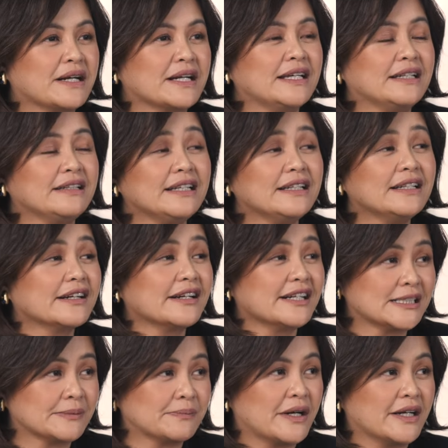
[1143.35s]
hindi
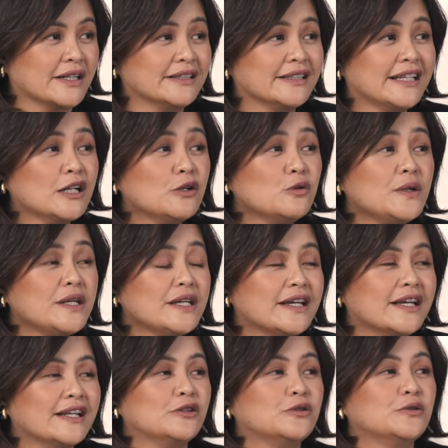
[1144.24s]
nag-respond, then we
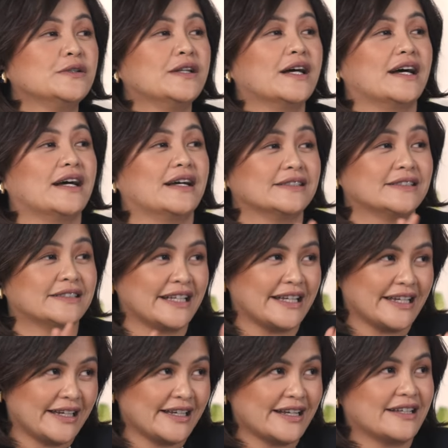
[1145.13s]
can do the
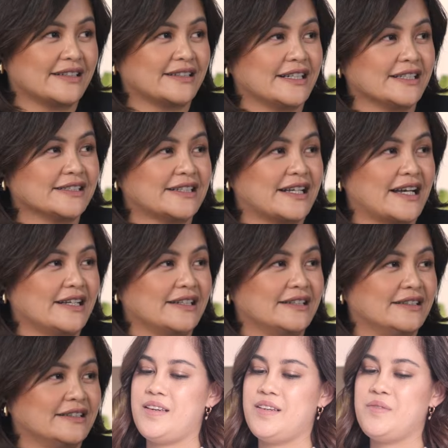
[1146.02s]
psychiatric side.
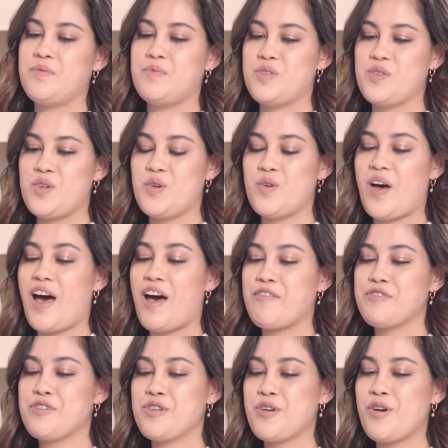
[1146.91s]
So
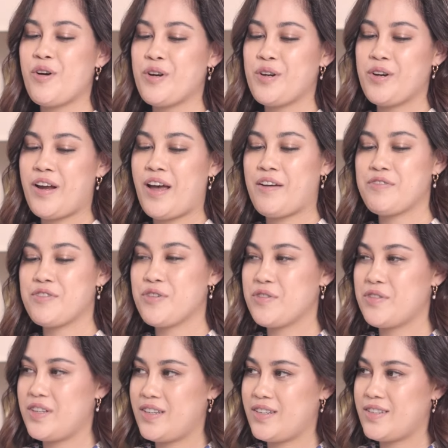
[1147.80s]
after
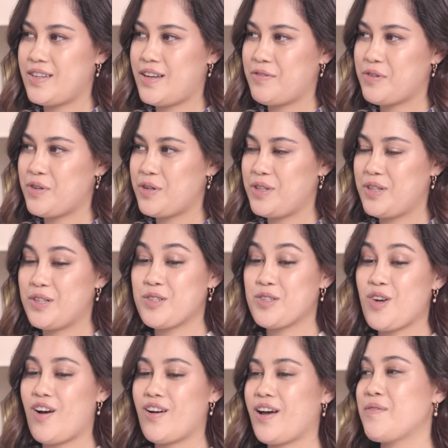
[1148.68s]
a
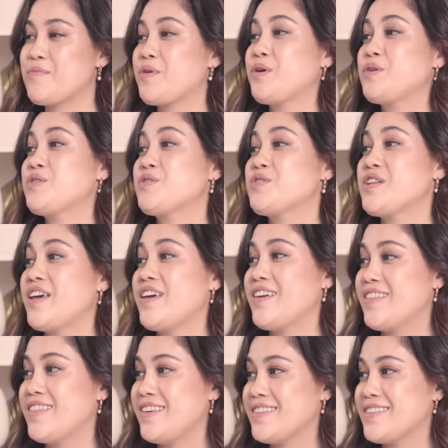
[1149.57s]
little talk, I'm going to
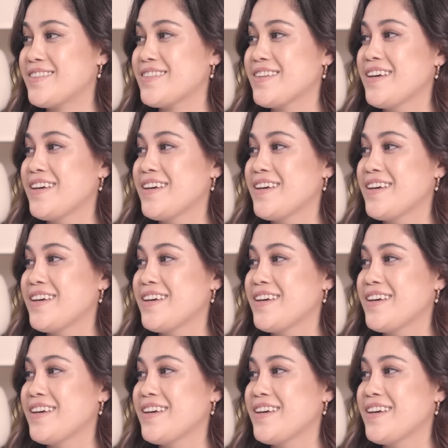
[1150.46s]
take this.